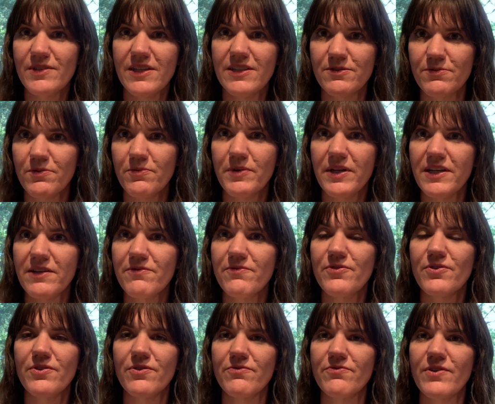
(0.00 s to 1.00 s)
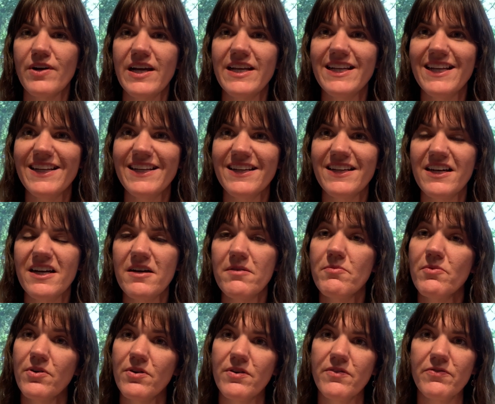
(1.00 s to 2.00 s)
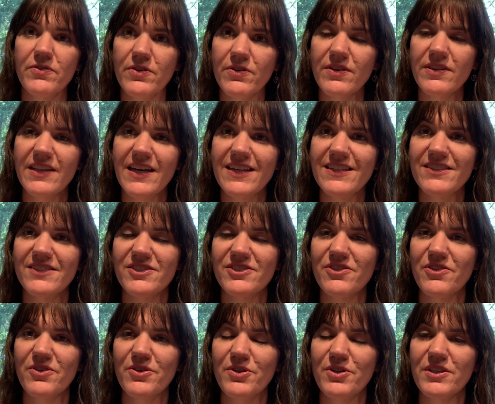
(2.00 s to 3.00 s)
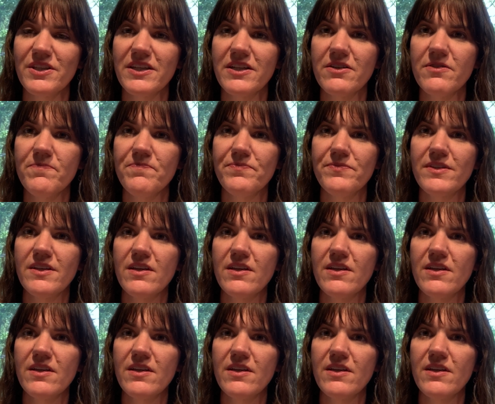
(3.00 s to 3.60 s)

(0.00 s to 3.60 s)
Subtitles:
as we're waiting for Friday to come, or if you're led to start earlier,